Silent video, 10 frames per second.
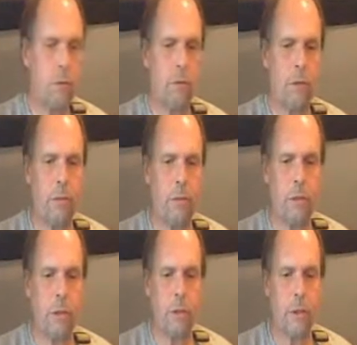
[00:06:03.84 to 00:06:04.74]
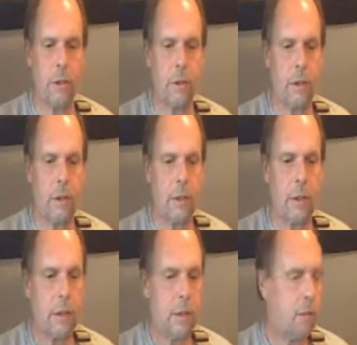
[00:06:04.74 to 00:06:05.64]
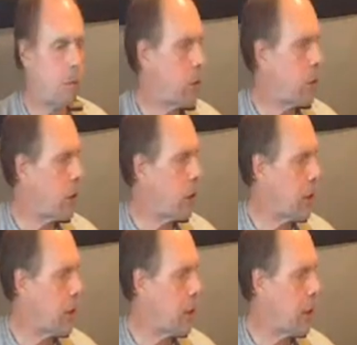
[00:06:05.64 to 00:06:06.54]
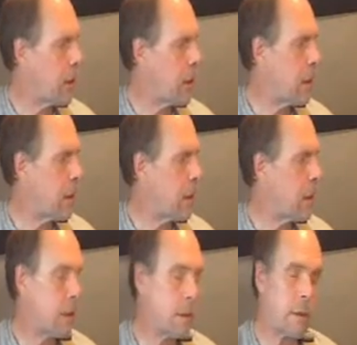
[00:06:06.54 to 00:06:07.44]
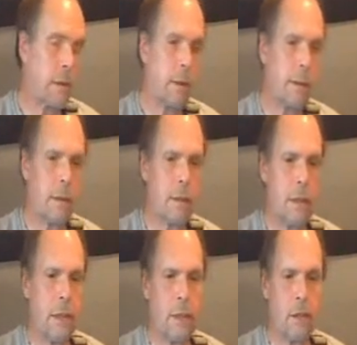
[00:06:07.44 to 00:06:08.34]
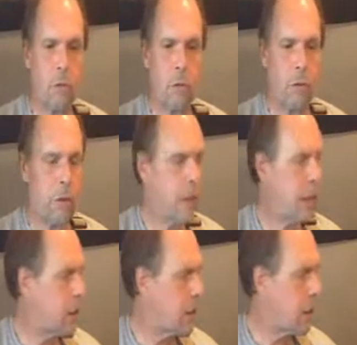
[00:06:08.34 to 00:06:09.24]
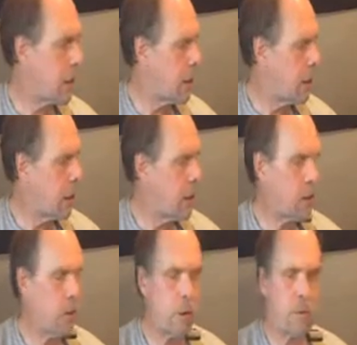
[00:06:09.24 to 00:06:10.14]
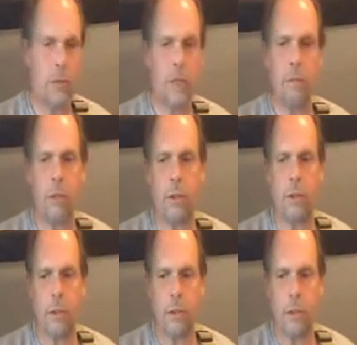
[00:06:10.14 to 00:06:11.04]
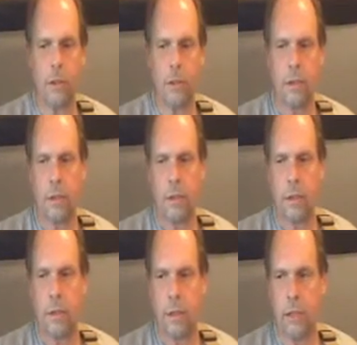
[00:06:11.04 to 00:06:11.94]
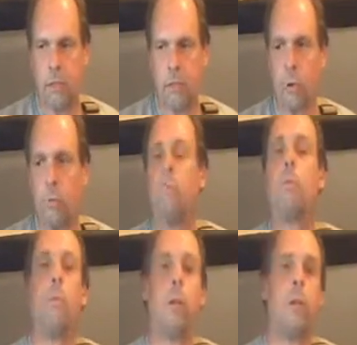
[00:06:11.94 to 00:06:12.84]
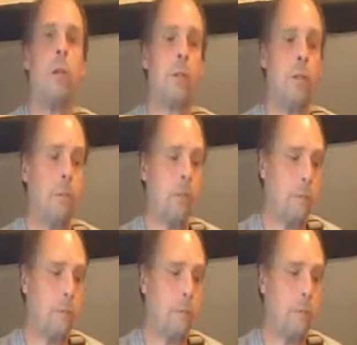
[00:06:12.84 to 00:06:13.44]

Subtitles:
of a fifth, from the tonic to the sixth interval of a sixth, interval of a seventh, interval of one octave.